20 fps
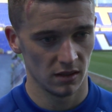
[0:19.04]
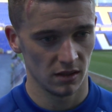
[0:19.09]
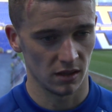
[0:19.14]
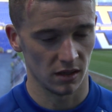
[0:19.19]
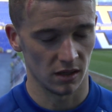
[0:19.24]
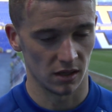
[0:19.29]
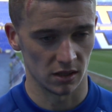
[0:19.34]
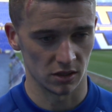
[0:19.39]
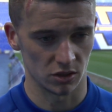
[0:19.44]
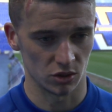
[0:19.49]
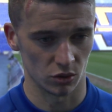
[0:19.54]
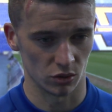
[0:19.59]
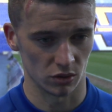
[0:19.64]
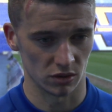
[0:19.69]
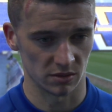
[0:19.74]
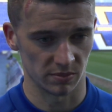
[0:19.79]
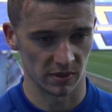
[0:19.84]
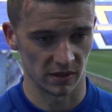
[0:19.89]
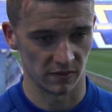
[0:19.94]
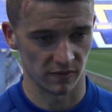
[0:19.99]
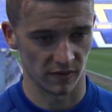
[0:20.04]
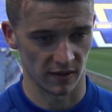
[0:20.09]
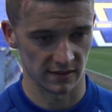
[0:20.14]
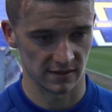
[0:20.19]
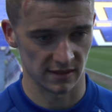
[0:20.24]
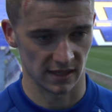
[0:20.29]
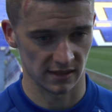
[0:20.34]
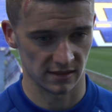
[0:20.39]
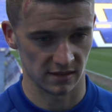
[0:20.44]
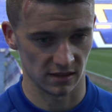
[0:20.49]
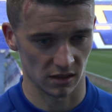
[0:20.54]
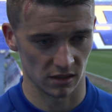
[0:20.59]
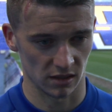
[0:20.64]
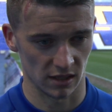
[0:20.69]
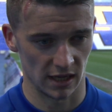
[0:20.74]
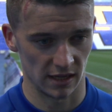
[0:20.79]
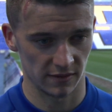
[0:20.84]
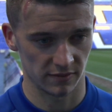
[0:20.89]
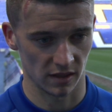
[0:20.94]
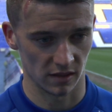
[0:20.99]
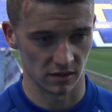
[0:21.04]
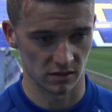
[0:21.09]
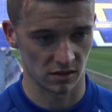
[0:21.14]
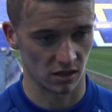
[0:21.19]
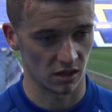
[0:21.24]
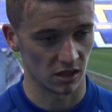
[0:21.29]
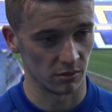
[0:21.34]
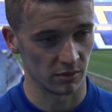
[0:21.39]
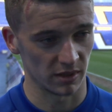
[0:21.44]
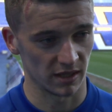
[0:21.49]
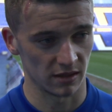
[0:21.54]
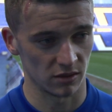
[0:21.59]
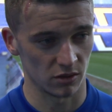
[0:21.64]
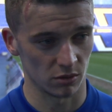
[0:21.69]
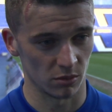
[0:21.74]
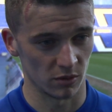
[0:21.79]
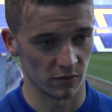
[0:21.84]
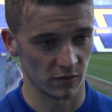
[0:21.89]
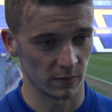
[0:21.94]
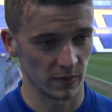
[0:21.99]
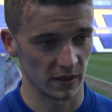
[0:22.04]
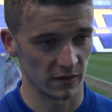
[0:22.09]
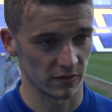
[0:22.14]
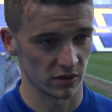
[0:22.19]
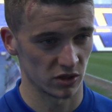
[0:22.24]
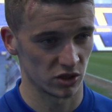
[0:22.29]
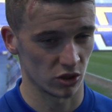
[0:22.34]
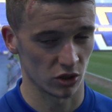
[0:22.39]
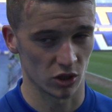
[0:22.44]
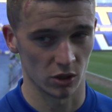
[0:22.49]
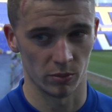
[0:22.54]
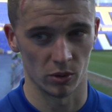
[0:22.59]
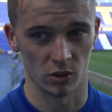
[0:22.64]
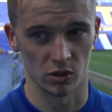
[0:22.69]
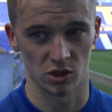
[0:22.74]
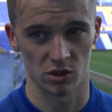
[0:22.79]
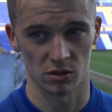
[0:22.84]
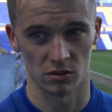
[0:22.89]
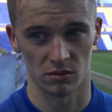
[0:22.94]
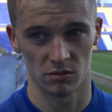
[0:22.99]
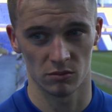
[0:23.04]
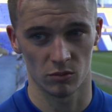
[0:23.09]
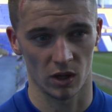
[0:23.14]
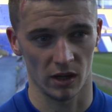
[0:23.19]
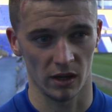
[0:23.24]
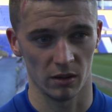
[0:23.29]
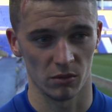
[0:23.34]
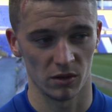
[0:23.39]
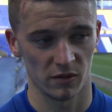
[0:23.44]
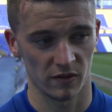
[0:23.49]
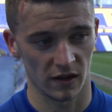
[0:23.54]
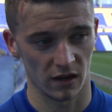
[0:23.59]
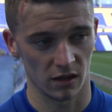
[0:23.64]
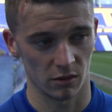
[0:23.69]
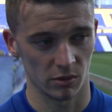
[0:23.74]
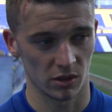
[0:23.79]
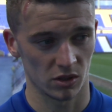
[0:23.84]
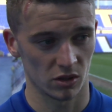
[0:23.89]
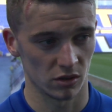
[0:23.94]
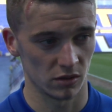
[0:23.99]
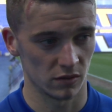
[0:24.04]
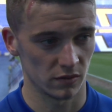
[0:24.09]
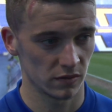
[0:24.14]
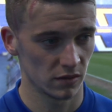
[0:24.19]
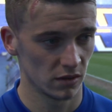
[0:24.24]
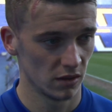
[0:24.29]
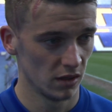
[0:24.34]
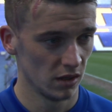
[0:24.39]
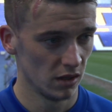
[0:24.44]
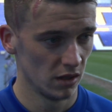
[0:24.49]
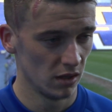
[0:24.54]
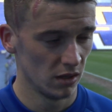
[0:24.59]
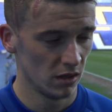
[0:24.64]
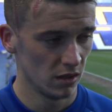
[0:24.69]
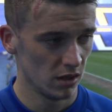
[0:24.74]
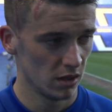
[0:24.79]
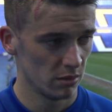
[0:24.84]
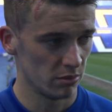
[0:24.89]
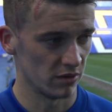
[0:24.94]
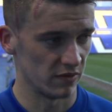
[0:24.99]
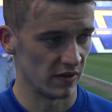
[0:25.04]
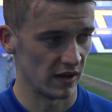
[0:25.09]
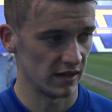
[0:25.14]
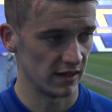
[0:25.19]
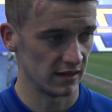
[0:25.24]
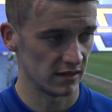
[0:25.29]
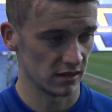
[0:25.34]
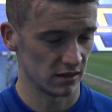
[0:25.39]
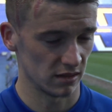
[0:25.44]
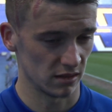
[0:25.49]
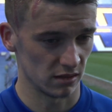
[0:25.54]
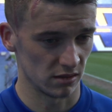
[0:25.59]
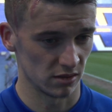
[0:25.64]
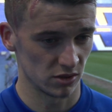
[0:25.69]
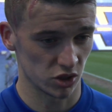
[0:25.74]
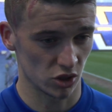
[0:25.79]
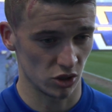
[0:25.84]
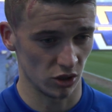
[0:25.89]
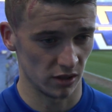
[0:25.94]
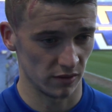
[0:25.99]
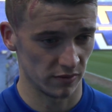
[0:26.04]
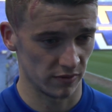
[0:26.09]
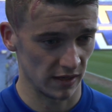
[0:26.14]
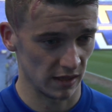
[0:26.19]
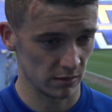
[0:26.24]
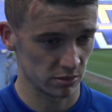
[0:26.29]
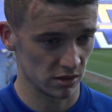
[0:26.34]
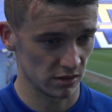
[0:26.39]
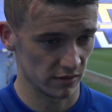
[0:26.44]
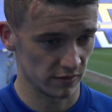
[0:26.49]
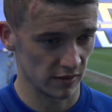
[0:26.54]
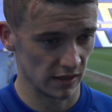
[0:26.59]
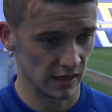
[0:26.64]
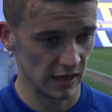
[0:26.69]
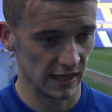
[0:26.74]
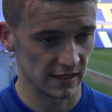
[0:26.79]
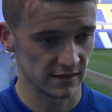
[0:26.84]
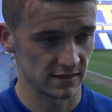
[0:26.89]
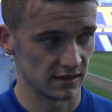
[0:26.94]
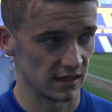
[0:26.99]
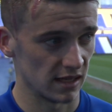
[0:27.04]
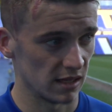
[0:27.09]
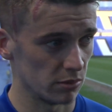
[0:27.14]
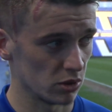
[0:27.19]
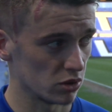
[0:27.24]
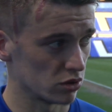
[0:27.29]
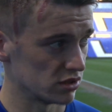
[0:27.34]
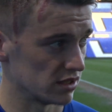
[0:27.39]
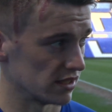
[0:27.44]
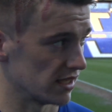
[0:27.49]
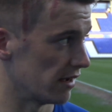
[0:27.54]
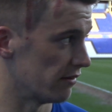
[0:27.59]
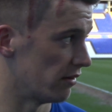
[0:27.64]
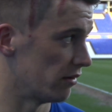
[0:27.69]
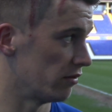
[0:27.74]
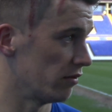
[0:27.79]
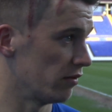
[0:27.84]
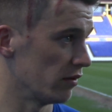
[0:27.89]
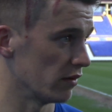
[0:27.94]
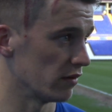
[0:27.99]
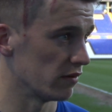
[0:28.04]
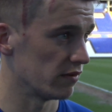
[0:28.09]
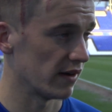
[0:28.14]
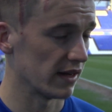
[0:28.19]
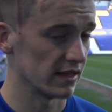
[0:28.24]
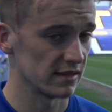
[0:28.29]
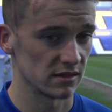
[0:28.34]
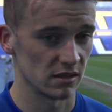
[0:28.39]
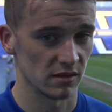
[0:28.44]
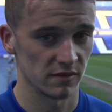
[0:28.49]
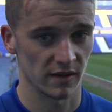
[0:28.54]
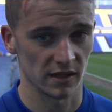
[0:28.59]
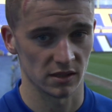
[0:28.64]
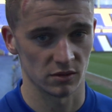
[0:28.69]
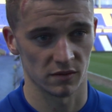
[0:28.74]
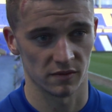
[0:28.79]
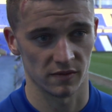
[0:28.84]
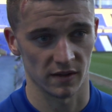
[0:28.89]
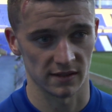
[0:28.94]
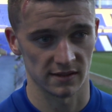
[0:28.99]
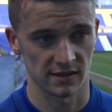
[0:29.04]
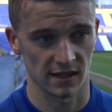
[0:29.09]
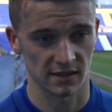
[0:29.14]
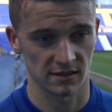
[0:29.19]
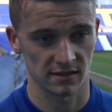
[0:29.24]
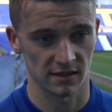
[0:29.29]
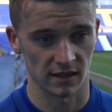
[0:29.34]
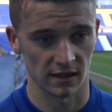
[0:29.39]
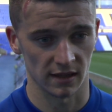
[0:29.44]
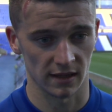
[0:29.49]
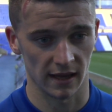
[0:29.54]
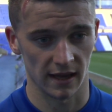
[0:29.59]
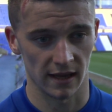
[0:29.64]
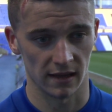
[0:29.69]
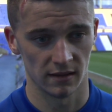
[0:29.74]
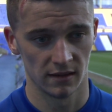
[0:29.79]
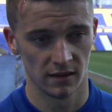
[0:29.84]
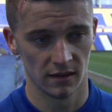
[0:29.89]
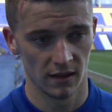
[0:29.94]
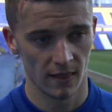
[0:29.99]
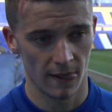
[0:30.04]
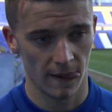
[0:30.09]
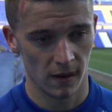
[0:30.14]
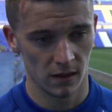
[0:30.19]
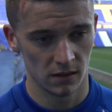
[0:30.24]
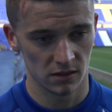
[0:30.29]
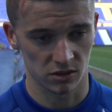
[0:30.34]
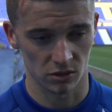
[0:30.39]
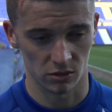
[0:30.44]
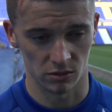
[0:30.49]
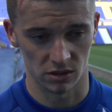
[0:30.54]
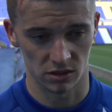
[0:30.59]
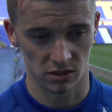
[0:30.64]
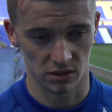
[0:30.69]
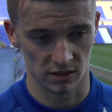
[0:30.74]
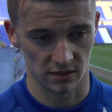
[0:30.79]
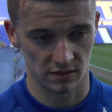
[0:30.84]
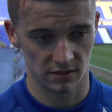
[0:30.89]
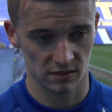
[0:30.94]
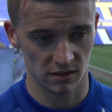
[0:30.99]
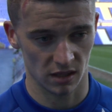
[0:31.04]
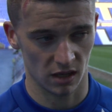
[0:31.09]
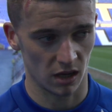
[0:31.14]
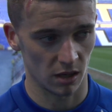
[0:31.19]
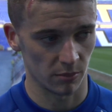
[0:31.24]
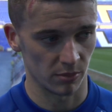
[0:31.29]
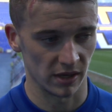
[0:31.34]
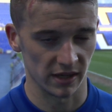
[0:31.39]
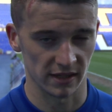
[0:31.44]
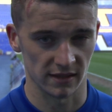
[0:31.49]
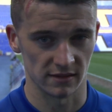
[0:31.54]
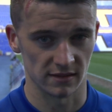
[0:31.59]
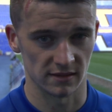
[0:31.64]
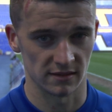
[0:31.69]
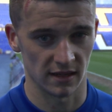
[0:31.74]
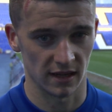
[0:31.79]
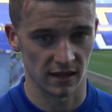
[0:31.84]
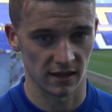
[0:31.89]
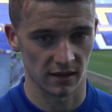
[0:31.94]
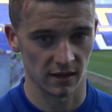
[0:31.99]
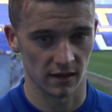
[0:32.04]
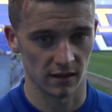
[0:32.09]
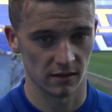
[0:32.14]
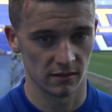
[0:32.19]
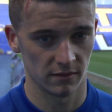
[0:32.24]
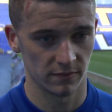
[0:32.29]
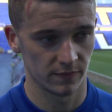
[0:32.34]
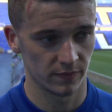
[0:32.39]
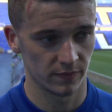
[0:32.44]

and Jordan's been fantastic on the left-hand side, and we get done with a bit of a sucker punch, and one that we felt like we could have prevented, and got it for the lads in there, because they gave everything, the fans, and the fans were fantastic again. So it's heartbreaking to take, yeah.